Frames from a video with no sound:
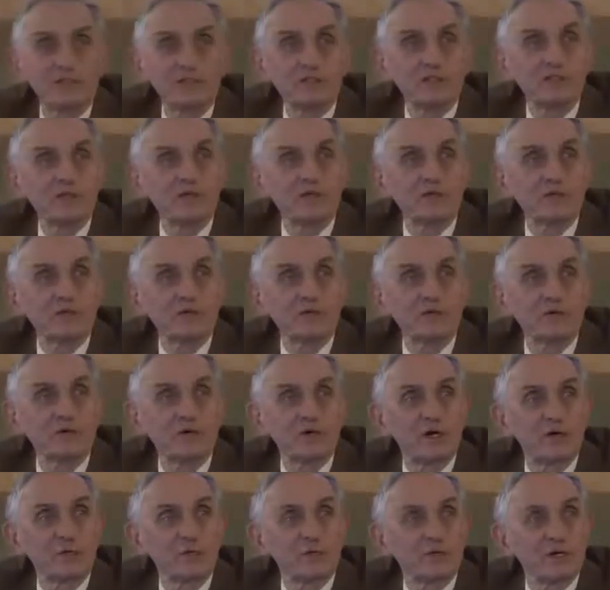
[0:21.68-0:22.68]
cheer
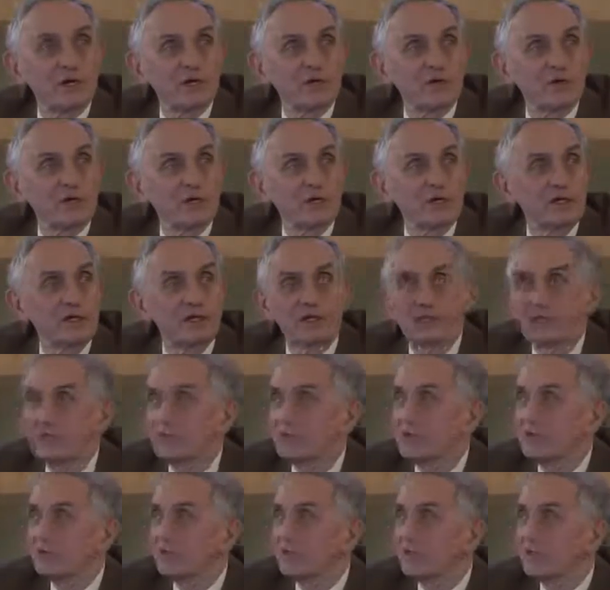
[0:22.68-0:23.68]
you up by looking at
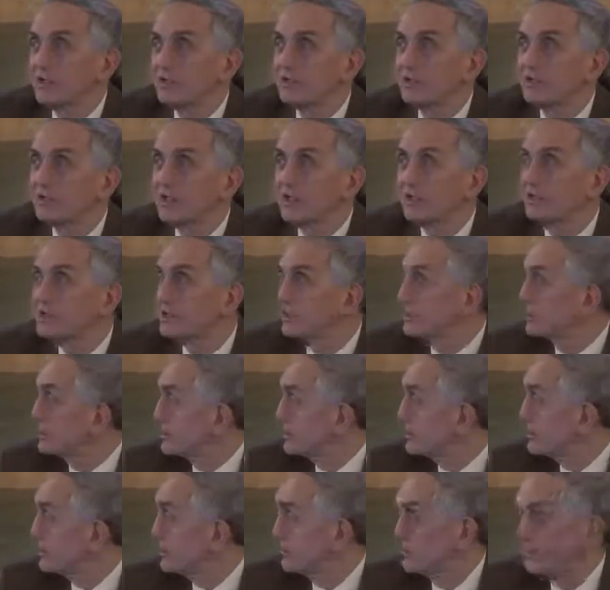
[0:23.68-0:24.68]
the great
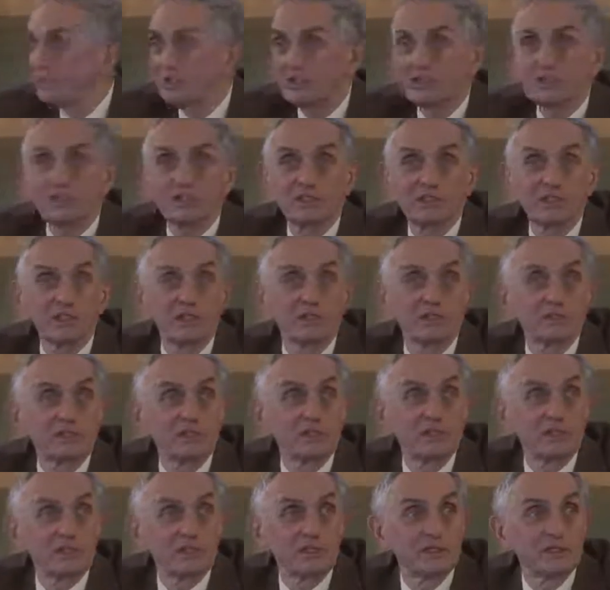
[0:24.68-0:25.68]
crisis of the
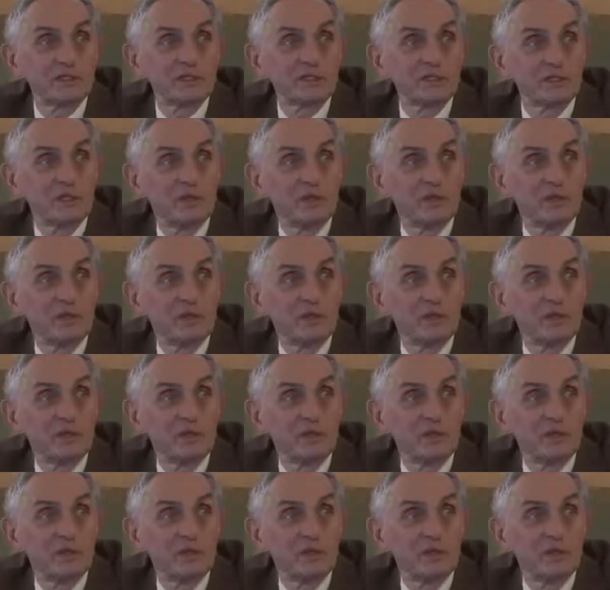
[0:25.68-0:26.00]
mid-70s